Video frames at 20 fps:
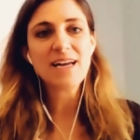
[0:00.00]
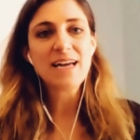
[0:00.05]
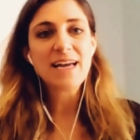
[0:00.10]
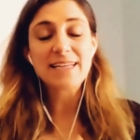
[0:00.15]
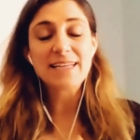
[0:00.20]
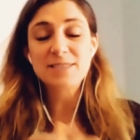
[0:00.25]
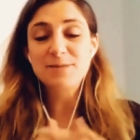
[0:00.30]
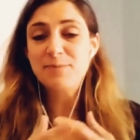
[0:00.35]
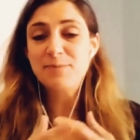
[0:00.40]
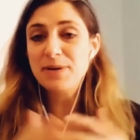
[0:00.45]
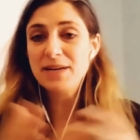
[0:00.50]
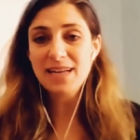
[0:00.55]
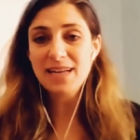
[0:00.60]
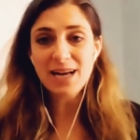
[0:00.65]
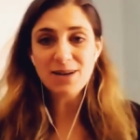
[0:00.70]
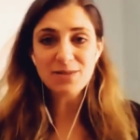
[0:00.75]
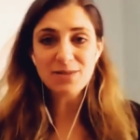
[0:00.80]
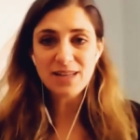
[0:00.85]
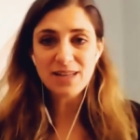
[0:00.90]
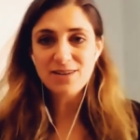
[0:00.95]
It's been
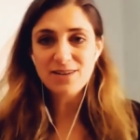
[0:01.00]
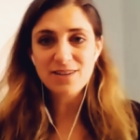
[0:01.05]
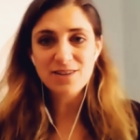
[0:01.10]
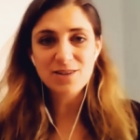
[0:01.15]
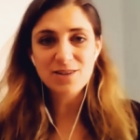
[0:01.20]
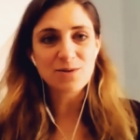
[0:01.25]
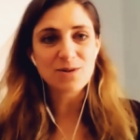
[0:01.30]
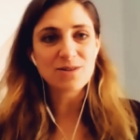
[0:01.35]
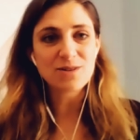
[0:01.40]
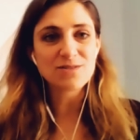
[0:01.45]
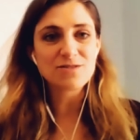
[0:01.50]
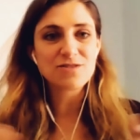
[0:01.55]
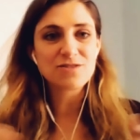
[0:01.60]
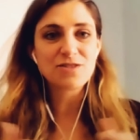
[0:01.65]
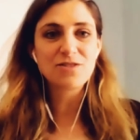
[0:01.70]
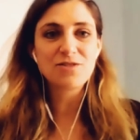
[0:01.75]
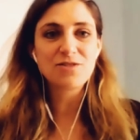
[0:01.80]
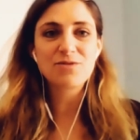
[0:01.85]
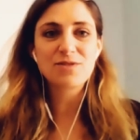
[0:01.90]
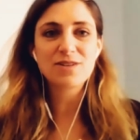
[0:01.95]
out there in the world. So
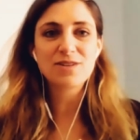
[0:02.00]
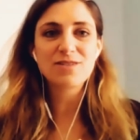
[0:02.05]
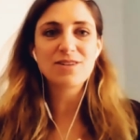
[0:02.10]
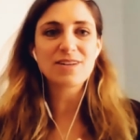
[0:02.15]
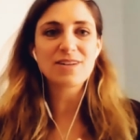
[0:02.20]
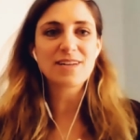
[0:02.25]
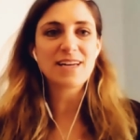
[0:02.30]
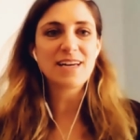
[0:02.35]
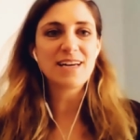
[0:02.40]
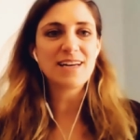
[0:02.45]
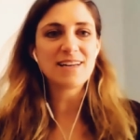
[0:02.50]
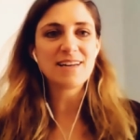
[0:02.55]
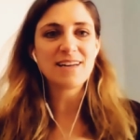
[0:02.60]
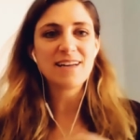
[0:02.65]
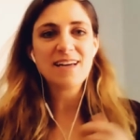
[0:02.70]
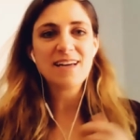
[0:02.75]
you can look at